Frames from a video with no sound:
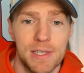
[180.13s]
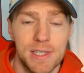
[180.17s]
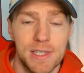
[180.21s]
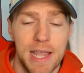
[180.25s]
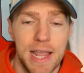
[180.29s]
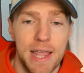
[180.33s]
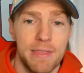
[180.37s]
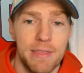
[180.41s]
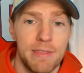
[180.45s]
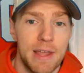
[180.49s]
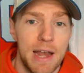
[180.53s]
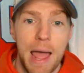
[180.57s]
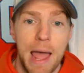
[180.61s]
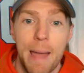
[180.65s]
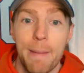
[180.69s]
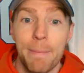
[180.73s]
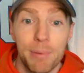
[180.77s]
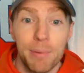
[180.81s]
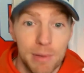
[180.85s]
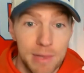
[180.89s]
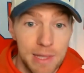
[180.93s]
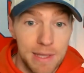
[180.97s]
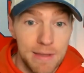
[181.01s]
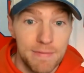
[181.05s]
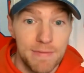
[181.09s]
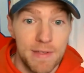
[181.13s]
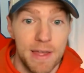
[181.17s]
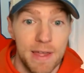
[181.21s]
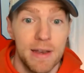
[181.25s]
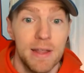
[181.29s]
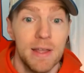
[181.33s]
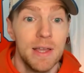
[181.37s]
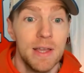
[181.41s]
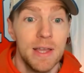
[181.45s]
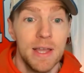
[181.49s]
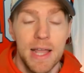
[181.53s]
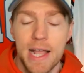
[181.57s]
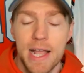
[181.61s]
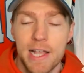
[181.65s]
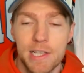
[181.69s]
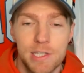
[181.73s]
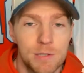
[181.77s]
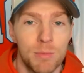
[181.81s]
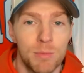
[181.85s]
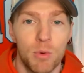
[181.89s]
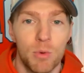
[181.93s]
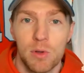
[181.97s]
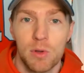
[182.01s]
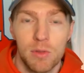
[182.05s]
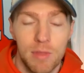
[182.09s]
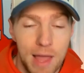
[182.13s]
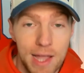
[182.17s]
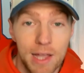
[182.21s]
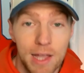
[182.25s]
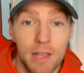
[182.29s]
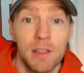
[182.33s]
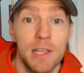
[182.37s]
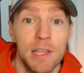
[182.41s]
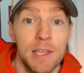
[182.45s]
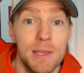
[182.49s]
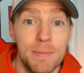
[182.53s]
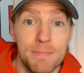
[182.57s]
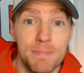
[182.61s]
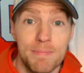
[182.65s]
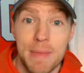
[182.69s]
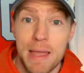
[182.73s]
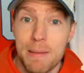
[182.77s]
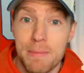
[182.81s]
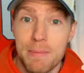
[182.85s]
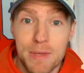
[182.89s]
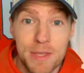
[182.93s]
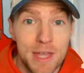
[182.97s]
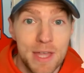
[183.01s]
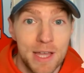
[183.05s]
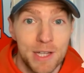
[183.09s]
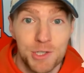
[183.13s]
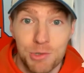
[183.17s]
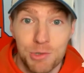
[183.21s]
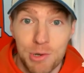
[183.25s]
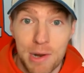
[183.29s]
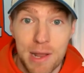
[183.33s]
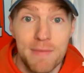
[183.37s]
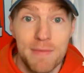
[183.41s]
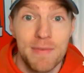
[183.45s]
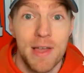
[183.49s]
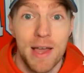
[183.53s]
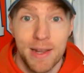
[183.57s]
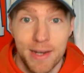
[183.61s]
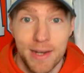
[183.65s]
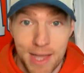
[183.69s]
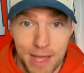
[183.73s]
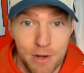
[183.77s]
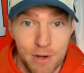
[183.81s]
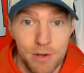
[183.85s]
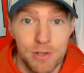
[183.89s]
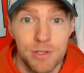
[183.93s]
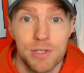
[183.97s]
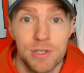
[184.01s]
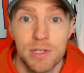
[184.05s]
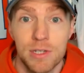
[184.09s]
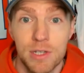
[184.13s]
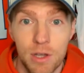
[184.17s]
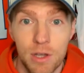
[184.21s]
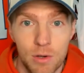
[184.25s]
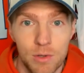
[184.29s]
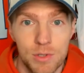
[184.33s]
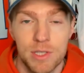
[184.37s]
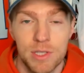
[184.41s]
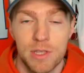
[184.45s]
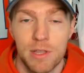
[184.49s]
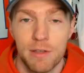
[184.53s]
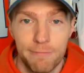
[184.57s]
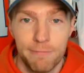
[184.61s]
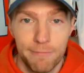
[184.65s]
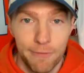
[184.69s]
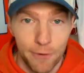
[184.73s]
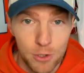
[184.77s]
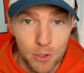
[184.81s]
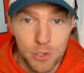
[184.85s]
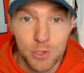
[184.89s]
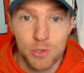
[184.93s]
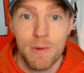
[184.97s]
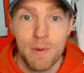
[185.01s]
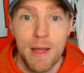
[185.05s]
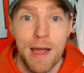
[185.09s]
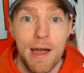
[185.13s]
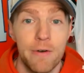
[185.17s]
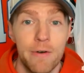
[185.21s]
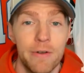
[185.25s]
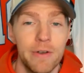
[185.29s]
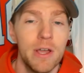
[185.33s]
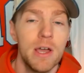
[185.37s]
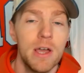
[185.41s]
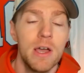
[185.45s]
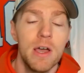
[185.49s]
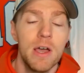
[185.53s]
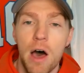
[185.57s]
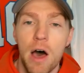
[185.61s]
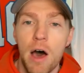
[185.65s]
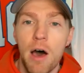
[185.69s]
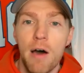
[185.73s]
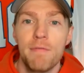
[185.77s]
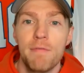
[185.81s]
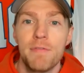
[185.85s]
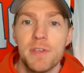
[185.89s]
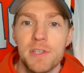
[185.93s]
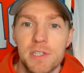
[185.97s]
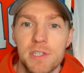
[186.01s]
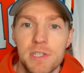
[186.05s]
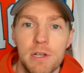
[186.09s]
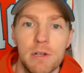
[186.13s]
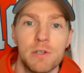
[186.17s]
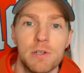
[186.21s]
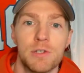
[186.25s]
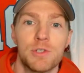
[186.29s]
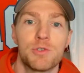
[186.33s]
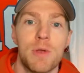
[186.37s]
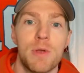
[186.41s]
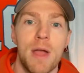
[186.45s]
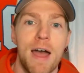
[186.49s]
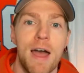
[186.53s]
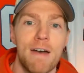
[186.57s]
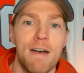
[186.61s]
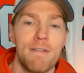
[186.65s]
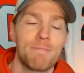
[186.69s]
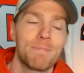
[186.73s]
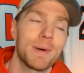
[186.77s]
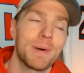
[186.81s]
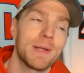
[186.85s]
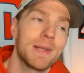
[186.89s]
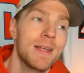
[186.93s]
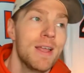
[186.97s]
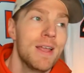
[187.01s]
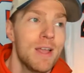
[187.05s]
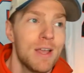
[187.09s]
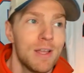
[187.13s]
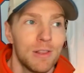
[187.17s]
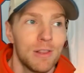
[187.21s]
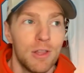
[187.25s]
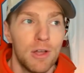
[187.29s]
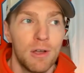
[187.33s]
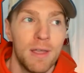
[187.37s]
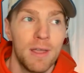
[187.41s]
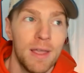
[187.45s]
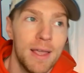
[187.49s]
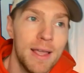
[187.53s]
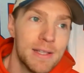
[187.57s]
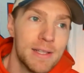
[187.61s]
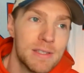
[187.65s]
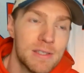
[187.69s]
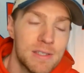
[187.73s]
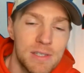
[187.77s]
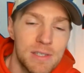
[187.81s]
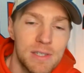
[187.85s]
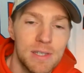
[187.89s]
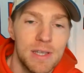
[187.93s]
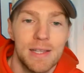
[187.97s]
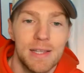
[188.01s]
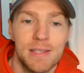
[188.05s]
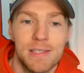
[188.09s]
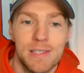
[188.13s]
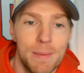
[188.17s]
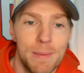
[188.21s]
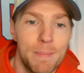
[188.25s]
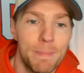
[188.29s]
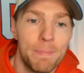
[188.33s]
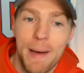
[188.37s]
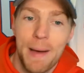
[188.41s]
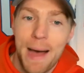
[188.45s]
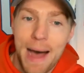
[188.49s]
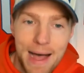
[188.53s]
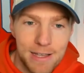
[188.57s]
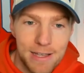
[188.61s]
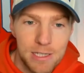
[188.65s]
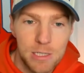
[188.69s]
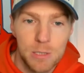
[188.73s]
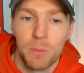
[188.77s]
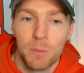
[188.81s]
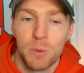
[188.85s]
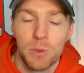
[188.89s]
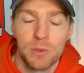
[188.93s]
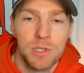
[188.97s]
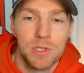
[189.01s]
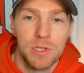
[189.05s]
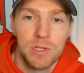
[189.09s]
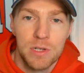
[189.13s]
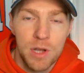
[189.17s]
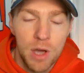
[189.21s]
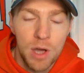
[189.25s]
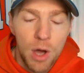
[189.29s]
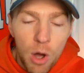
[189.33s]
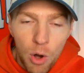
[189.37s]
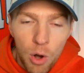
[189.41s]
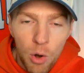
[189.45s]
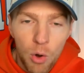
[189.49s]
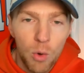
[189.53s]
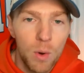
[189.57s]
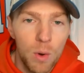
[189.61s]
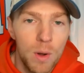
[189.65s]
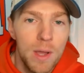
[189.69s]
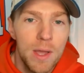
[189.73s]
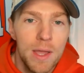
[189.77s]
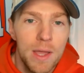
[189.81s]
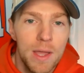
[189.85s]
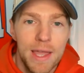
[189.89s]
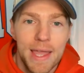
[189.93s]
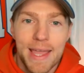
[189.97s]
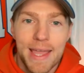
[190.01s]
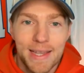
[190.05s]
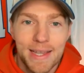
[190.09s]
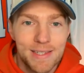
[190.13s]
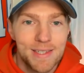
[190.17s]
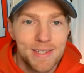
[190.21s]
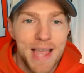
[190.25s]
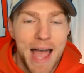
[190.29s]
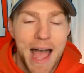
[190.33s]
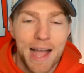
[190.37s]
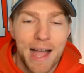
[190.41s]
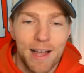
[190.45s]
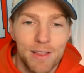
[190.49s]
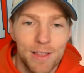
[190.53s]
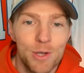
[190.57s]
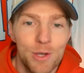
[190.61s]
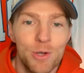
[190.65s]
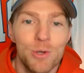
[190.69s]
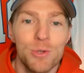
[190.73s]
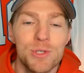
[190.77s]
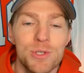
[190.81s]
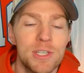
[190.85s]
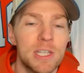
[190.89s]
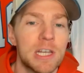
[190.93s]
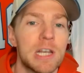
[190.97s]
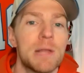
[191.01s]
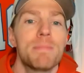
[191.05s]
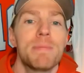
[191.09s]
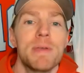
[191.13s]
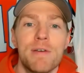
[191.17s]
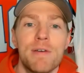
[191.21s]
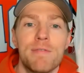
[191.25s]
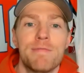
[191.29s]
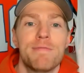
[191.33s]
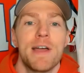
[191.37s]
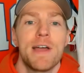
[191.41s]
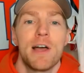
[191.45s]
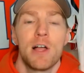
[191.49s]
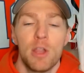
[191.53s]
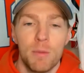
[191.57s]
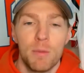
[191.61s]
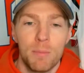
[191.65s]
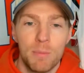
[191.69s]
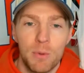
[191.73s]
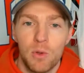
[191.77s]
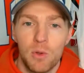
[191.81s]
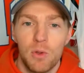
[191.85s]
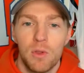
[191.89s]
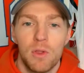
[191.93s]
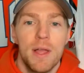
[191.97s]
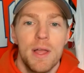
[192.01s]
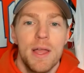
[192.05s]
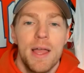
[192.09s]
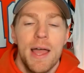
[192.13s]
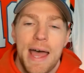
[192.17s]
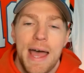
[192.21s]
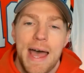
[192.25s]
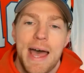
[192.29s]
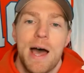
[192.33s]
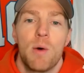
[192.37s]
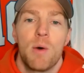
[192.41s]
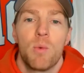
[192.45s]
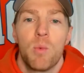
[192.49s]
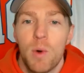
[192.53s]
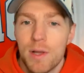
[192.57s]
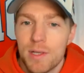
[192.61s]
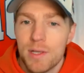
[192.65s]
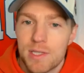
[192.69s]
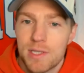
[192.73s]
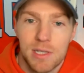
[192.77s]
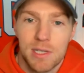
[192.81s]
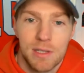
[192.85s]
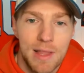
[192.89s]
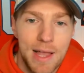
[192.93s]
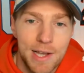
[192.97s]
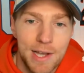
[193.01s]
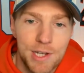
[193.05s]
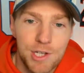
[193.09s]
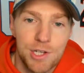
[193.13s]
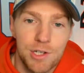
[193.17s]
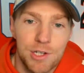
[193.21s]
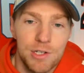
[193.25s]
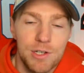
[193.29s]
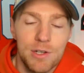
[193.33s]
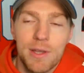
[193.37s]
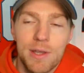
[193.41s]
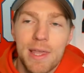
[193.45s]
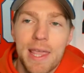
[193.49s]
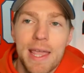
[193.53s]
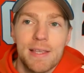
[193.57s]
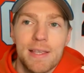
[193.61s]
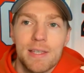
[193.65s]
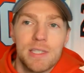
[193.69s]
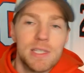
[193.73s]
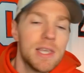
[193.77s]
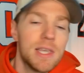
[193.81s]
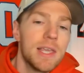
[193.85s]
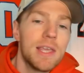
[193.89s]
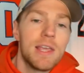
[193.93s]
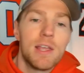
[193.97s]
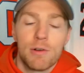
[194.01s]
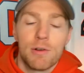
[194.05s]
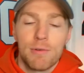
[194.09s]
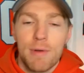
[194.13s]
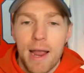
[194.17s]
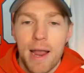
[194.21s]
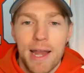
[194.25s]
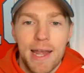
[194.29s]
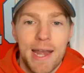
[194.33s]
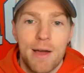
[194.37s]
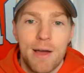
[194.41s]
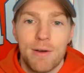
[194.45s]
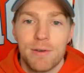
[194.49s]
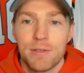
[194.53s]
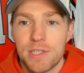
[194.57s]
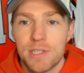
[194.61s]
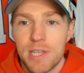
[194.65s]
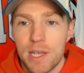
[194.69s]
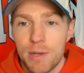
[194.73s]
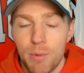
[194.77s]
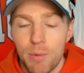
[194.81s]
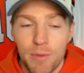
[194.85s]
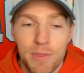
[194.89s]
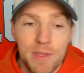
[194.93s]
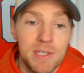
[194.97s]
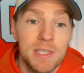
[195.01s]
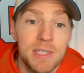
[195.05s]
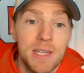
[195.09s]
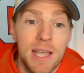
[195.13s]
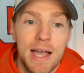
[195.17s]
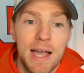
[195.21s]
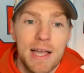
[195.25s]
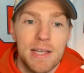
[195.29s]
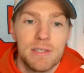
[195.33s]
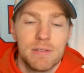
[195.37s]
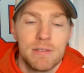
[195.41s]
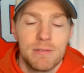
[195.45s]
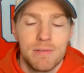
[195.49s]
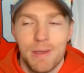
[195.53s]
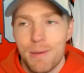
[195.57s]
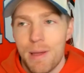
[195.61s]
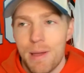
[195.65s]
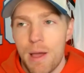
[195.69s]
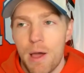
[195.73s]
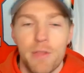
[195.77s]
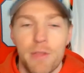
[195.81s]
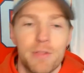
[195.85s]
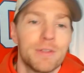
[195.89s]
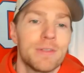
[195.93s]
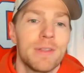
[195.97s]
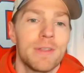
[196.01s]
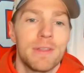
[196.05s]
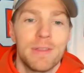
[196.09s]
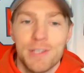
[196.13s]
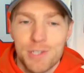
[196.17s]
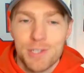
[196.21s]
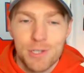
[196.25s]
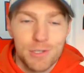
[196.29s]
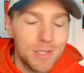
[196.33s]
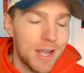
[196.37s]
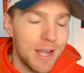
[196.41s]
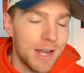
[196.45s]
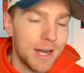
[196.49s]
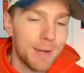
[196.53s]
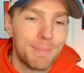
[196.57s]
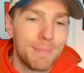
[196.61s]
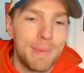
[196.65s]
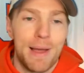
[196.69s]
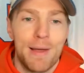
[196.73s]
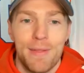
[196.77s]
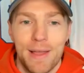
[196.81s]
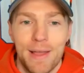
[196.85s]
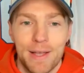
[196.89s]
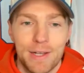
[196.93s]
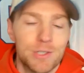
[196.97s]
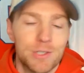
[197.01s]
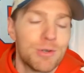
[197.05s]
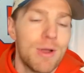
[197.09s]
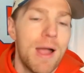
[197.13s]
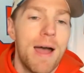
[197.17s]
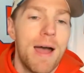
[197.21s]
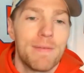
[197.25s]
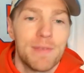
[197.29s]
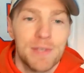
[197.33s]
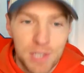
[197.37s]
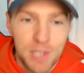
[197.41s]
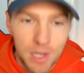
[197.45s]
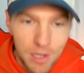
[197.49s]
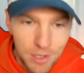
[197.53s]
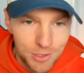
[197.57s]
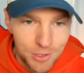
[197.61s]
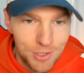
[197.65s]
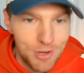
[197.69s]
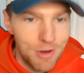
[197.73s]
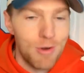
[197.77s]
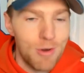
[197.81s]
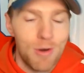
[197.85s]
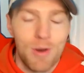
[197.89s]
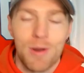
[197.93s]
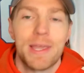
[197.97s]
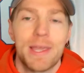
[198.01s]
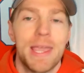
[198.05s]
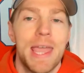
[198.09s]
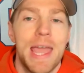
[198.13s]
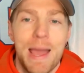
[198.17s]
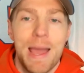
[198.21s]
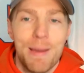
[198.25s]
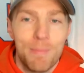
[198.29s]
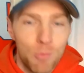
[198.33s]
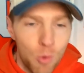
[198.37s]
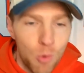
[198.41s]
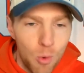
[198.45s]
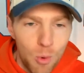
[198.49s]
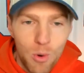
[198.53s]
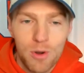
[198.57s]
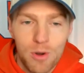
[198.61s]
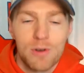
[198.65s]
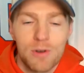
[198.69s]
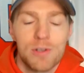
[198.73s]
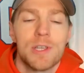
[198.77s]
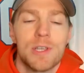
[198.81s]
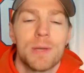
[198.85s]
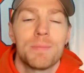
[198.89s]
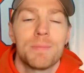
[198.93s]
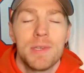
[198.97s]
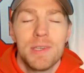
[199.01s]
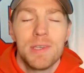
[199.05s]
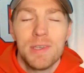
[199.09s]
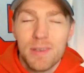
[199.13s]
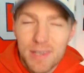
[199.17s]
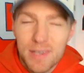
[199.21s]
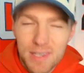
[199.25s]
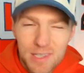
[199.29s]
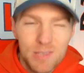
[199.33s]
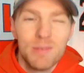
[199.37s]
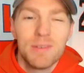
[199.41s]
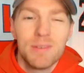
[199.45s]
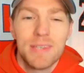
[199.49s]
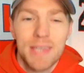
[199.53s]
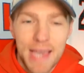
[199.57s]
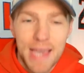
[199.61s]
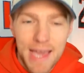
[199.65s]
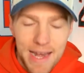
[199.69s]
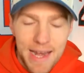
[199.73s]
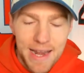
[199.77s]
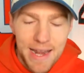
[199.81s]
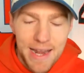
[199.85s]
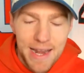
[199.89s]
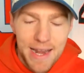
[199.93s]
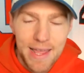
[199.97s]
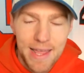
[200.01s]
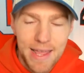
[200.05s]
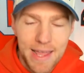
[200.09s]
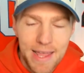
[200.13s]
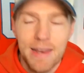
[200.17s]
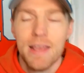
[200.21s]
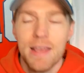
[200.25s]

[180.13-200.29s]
saying that I believe that it's more likely maybe that TreVeyon Henderson goes in the first round of this year's draft. But look, it's impossible to know exactly who's going to be available at what selection. You can't sit here right now and say, well, this guy's unless you're talking about like Travis Hunter or Cam Ward or something, you get it,